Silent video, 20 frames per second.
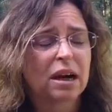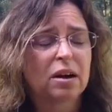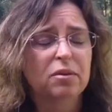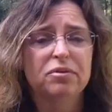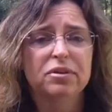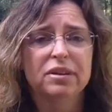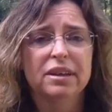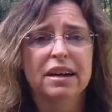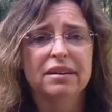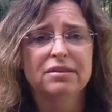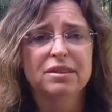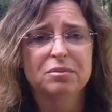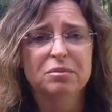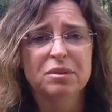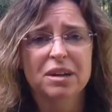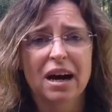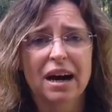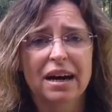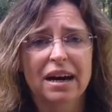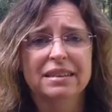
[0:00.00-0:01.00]
really helpful to have
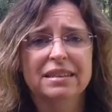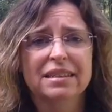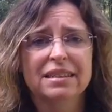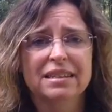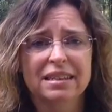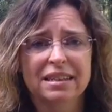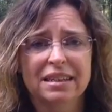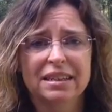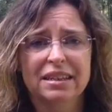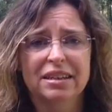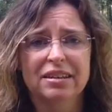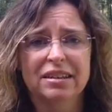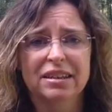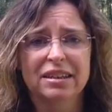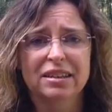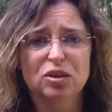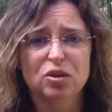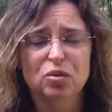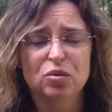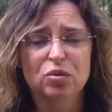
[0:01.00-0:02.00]
some guidance and
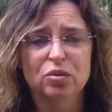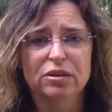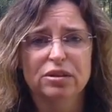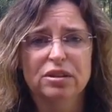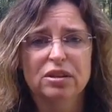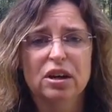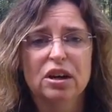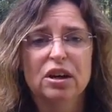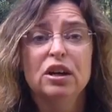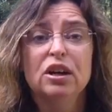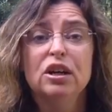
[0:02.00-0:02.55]
clarity and tools.